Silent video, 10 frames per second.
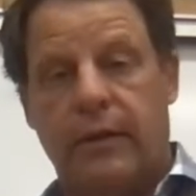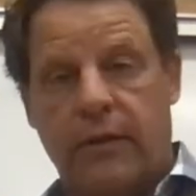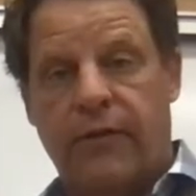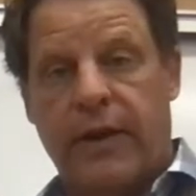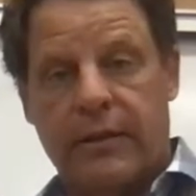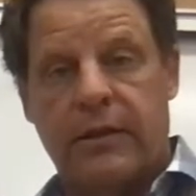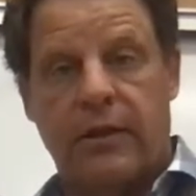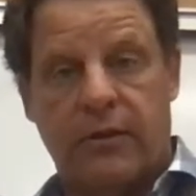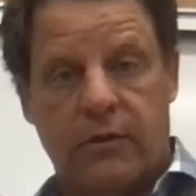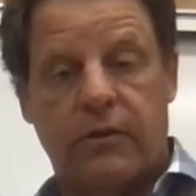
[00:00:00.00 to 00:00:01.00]
the fact
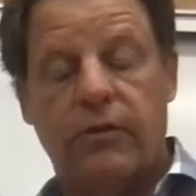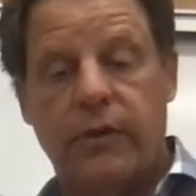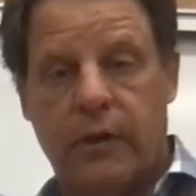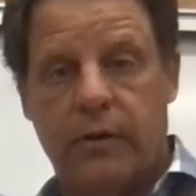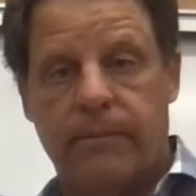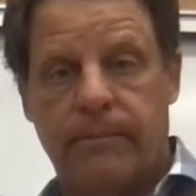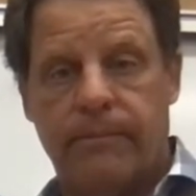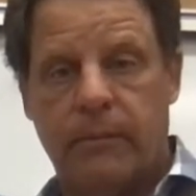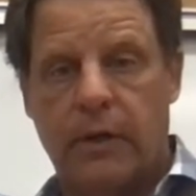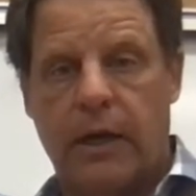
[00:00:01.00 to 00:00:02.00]
that it's a sphere,
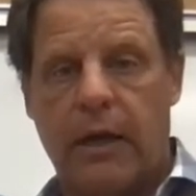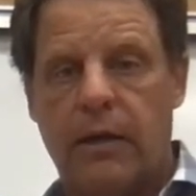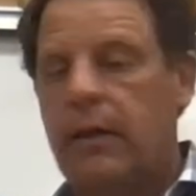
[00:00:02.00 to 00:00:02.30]
okay?